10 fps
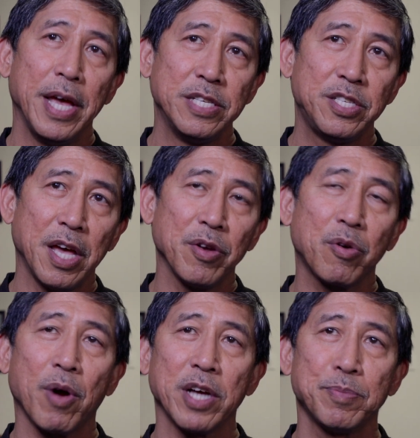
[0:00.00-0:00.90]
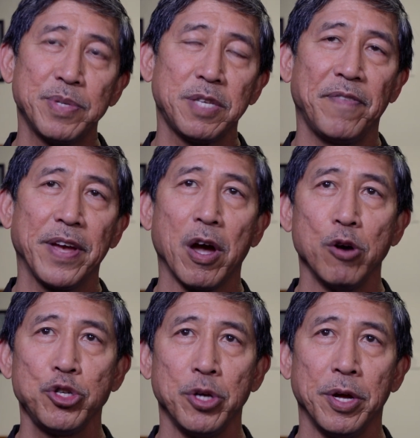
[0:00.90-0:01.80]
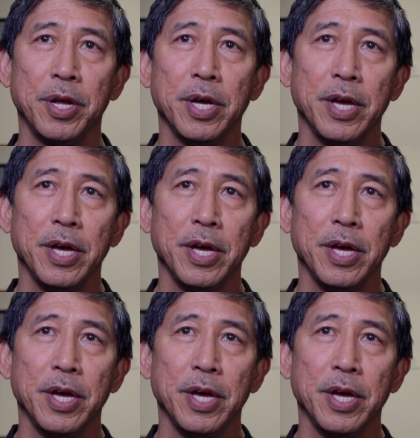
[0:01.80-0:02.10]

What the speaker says: and sailed across the Pacific Ocean